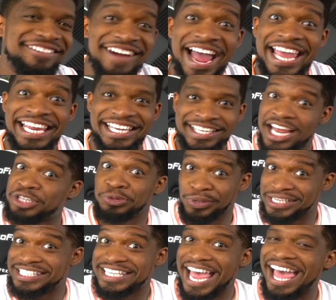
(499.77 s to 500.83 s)
right? That's what
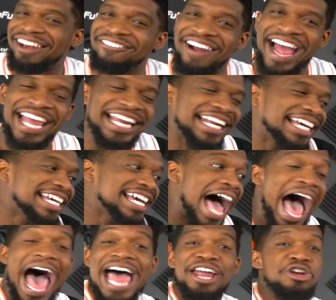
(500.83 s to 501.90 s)
he said, right?
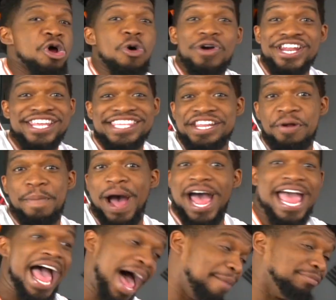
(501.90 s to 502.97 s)
I didn't know anything
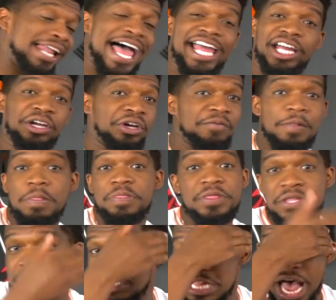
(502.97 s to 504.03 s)
about it.
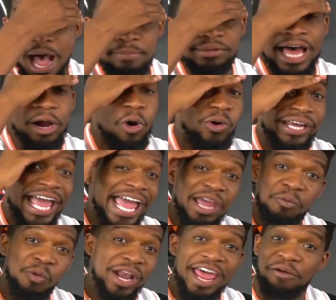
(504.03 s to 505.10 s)
I'm like,
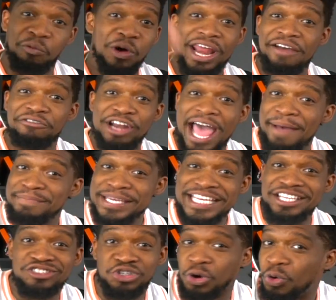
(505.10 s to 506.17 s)
okay, whatever that
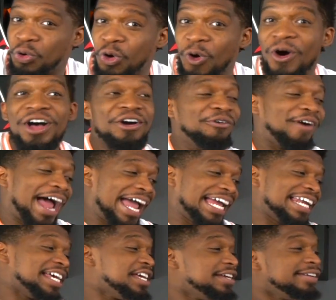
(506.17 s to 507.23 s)
means, cool,
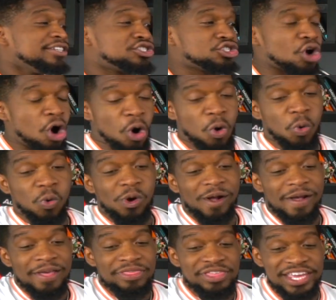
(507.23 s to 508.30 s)
right? So
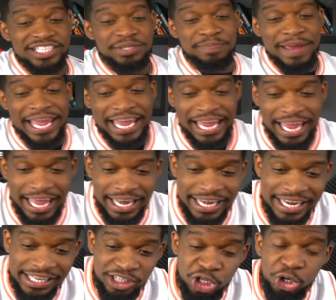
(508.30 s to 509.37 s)
this
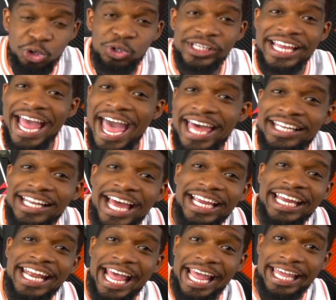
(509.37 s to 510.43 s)
man literally had like
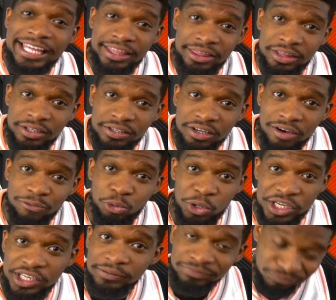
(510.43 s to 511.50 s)
an eighth of
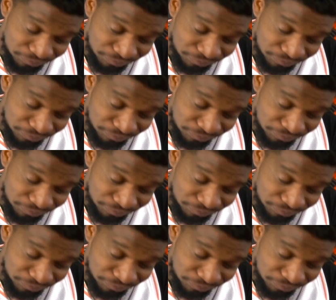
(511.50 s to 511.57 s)
weed,